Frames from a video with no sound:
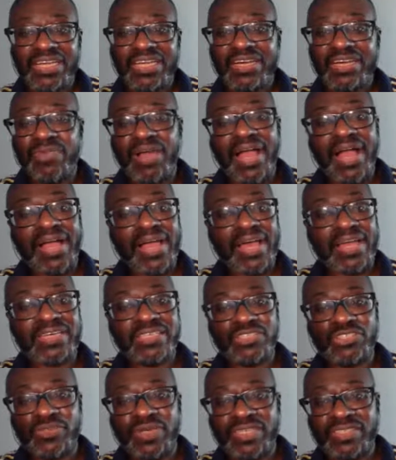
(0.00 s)
I gotta
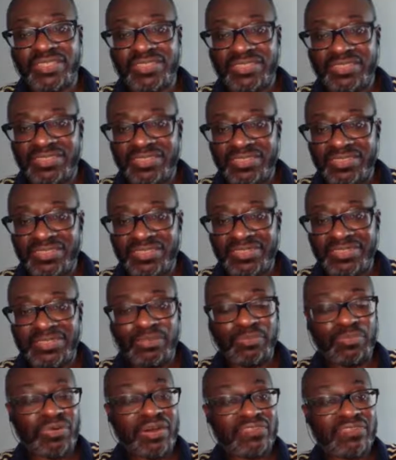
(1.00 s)
address
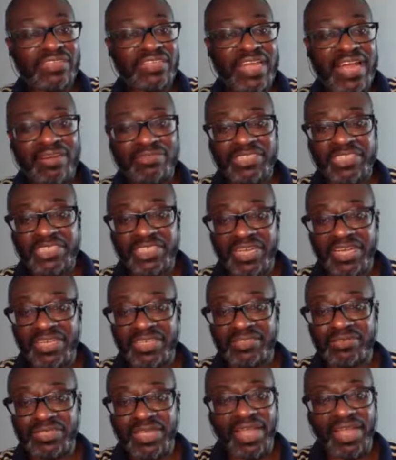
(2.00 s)
the brother Larry
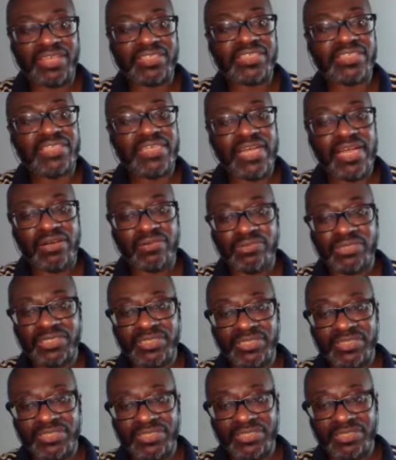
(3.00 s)
James. Anthony
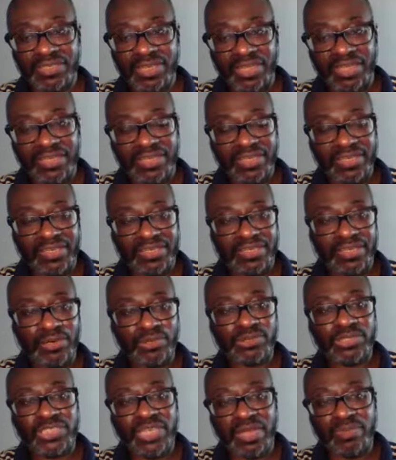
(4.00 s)
Edwards is in
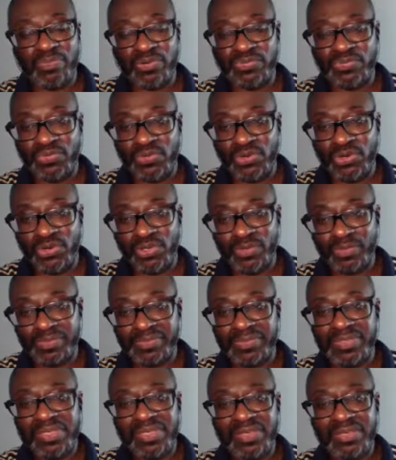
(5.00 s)
no shape or form
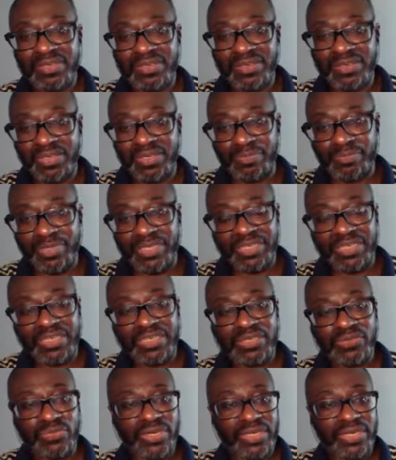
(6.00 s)
going to be
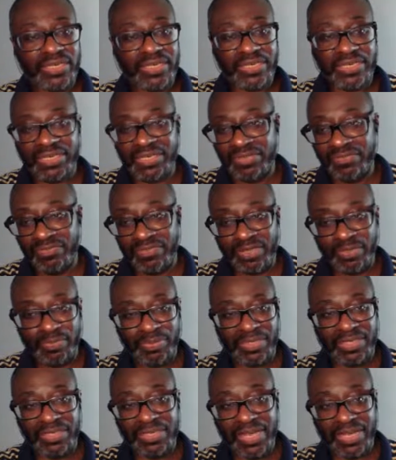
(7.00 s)
anywhere near the
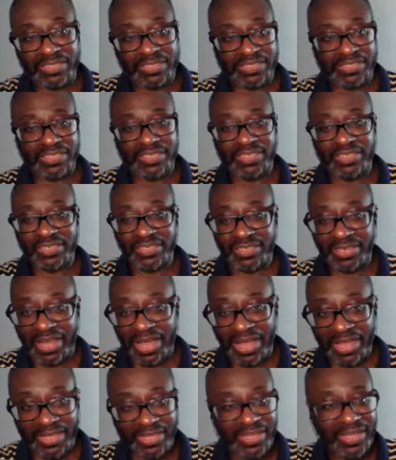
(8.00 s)
MVP next year.
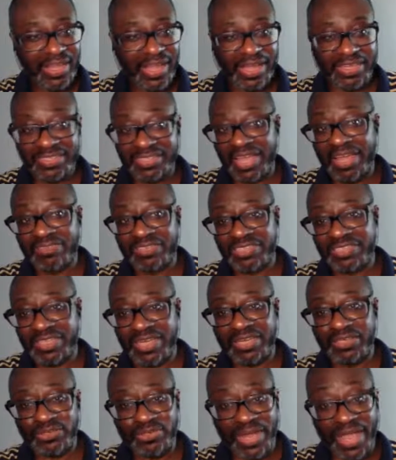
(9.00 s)
I just have to
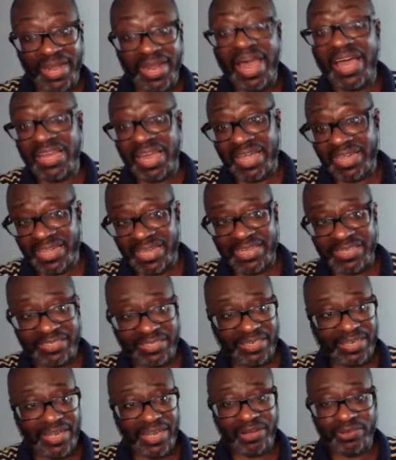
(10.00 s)
tell you that. And I like
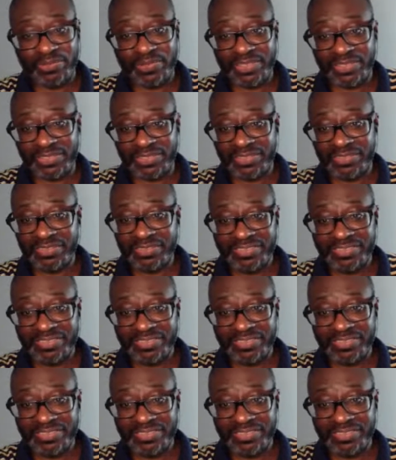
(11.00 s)
Anthony Edwards.